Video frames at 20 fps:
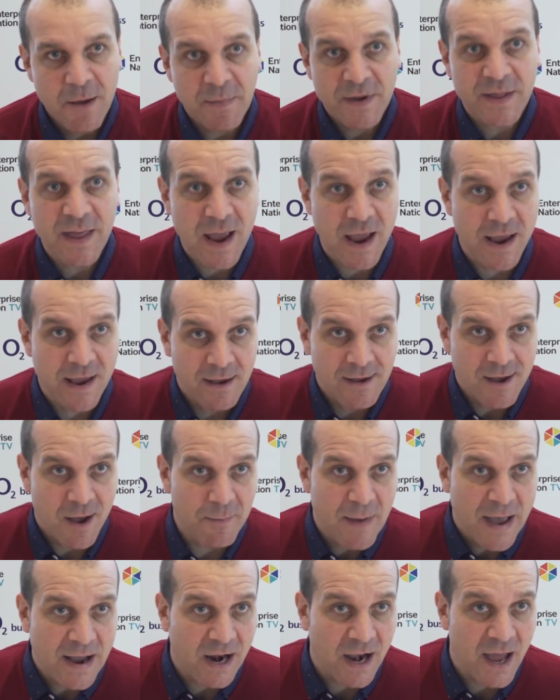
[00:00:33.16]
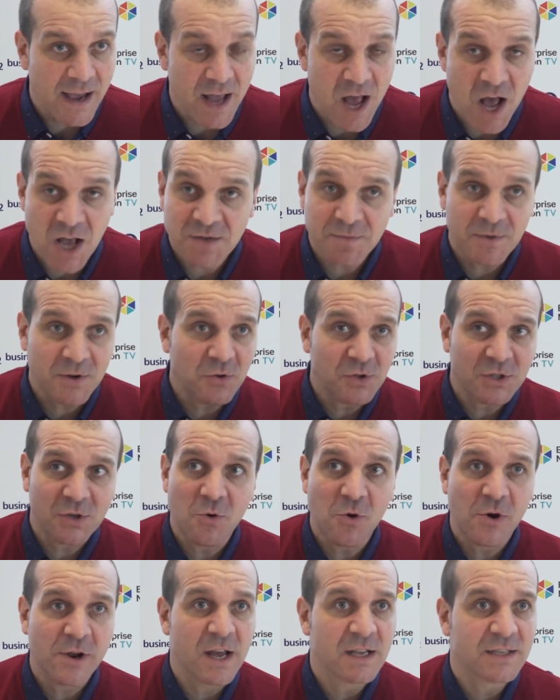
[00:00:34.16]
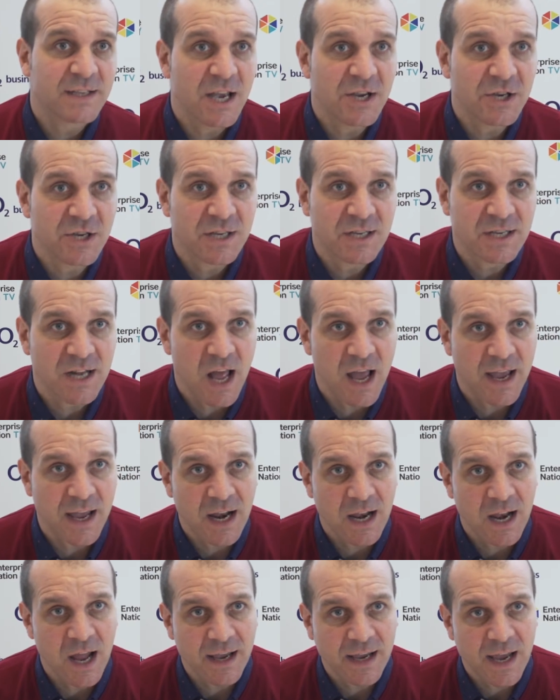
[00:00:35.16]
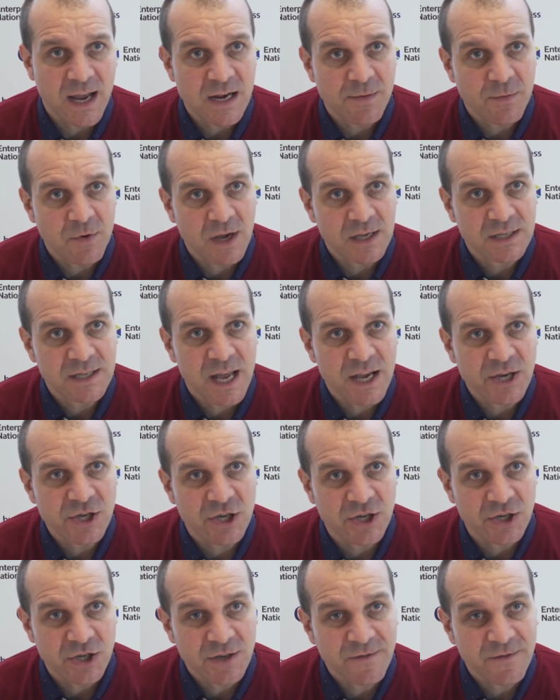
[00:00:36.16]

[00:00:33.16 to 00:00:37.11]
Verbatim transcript: Be they a bank like us, but also organizations like, like Enterprise Nation.